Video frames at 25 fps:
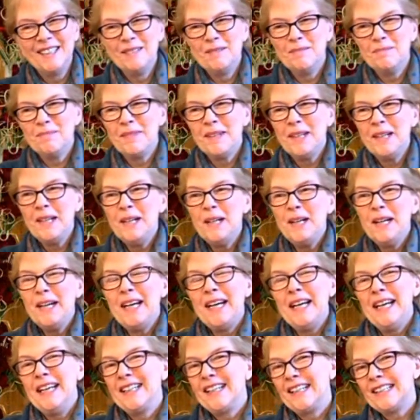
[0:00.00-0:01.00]
And
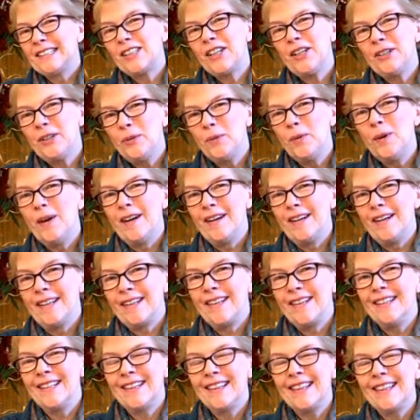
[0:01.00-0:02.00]
I'll tell you
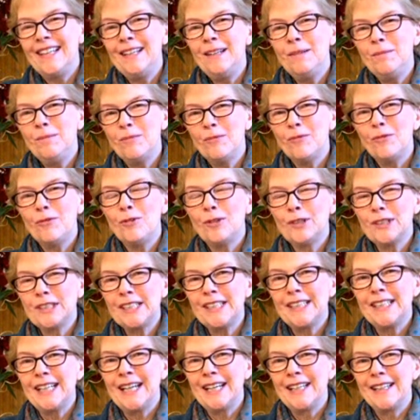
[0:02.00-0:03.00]
why. The theme
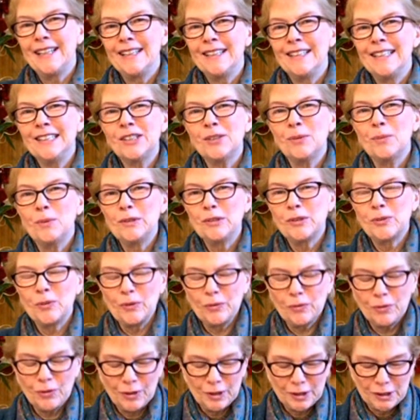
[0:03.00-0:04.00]
for today that Lisa
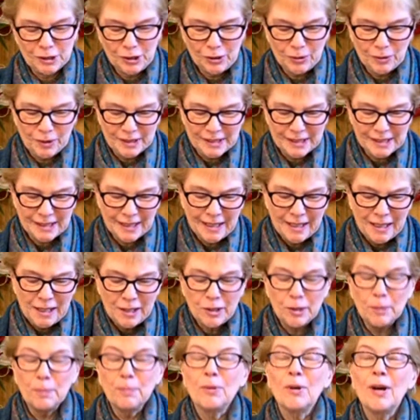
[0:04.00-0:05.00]
was referring to is
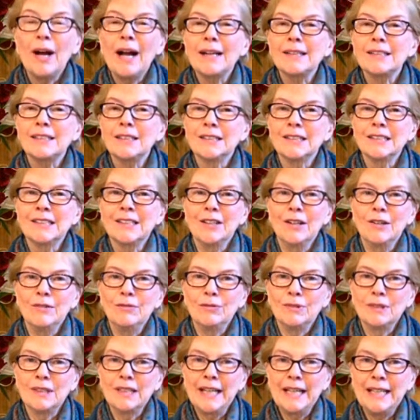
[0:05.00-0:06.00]
the practice
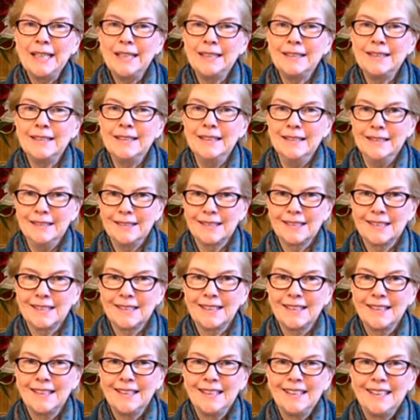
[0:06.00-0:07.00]
of
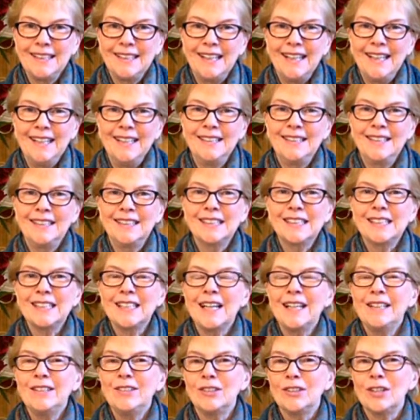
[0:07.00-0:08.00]
relatedness. And this
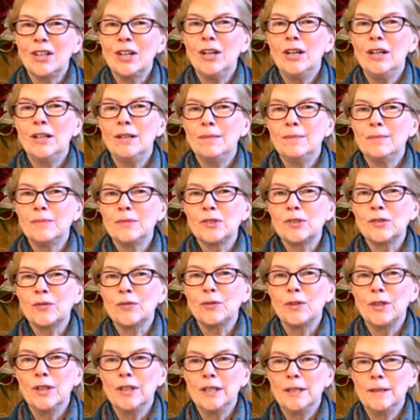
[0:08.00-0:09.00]
title comes
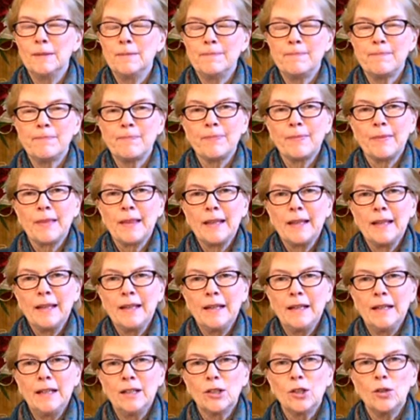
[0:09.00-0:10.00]
from
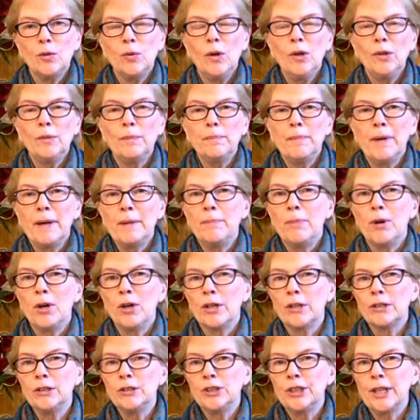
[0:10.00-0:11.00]
a quote by
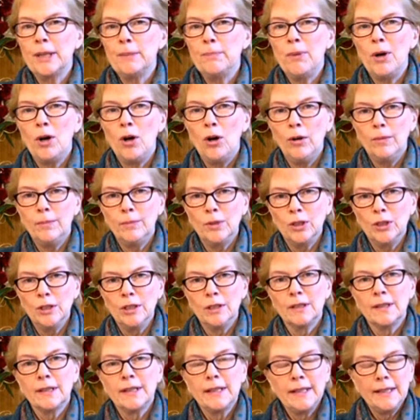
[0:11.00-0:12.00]
Parker J. Palmer